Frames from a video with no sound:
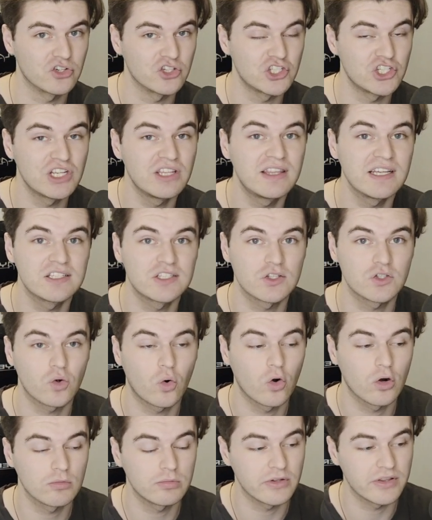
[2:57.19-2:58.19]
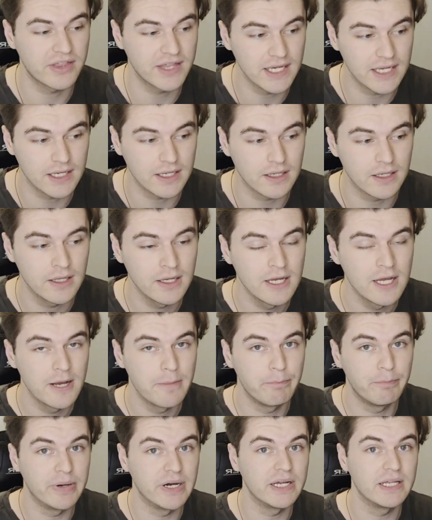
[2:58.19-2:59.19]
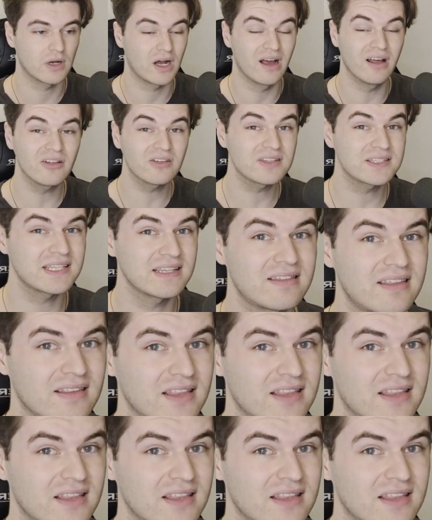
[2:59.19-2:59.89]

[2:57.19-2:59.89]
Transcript: and she thinks it's a horrible thing. But I honestly think